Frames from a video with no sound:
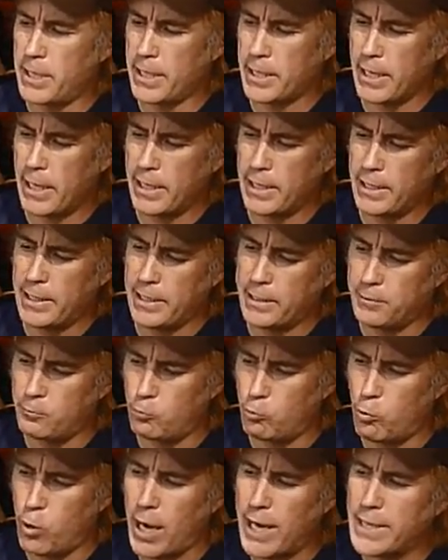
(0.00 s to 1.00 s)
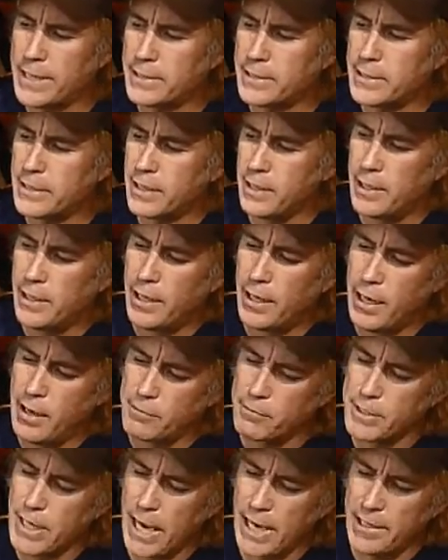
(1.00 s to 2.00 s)
I got it in white. I
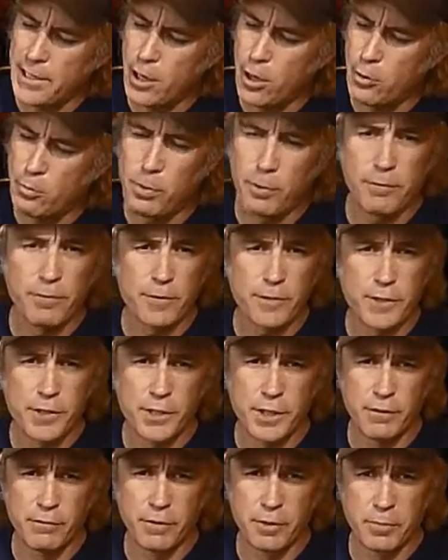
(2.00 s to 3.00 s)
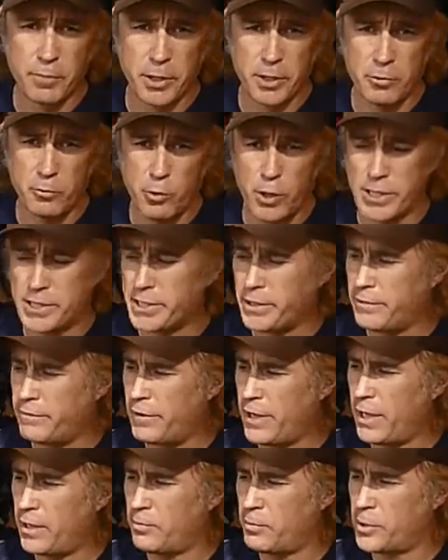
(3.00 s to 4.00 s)
was kind of hoping for silver, but it wasn't
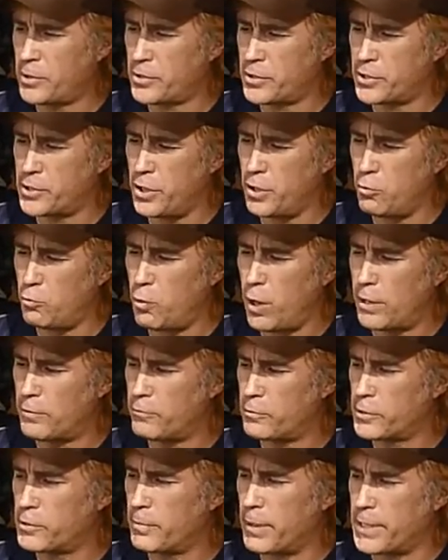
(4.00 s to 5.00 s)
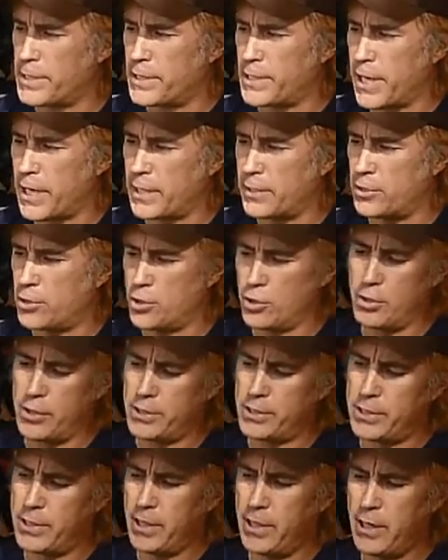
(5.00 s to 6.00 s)
available, so white was my second
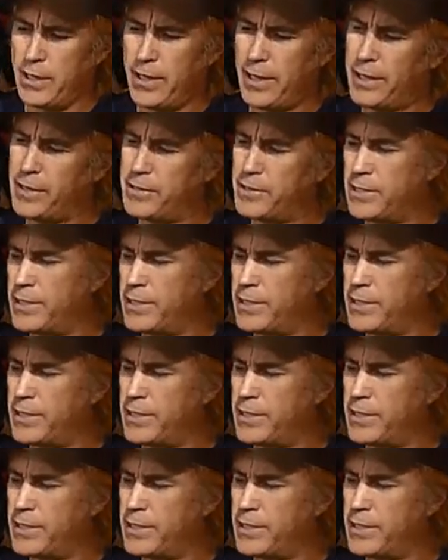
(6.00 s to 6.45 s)
choice. I think